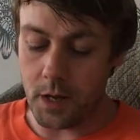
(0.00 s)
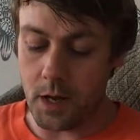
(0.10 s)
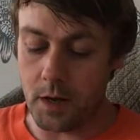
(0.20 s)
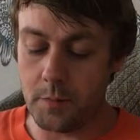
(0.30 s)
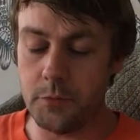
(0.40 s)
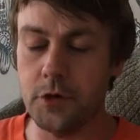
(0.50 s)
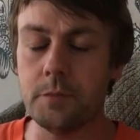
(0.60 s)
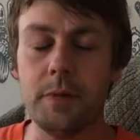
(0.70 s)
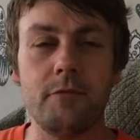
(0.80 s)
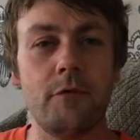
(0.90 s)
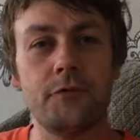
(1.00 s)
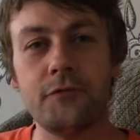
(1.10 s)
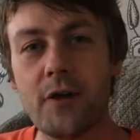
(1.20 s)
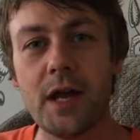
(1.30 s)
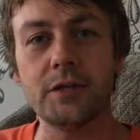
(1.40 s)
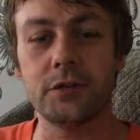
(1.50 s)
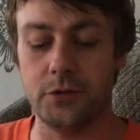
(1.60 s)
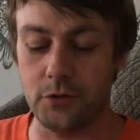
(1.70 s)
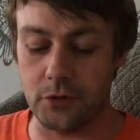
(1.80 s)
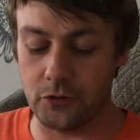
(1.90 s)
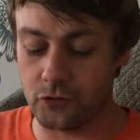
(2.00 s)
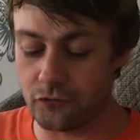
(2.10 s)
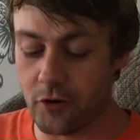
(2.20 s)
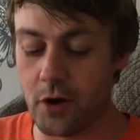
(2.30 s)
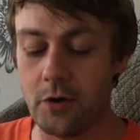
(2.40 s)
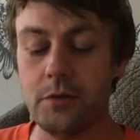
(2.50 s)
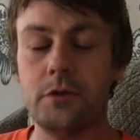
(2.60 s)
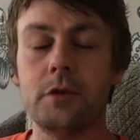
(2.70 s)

you can be refreshed, you can grow, you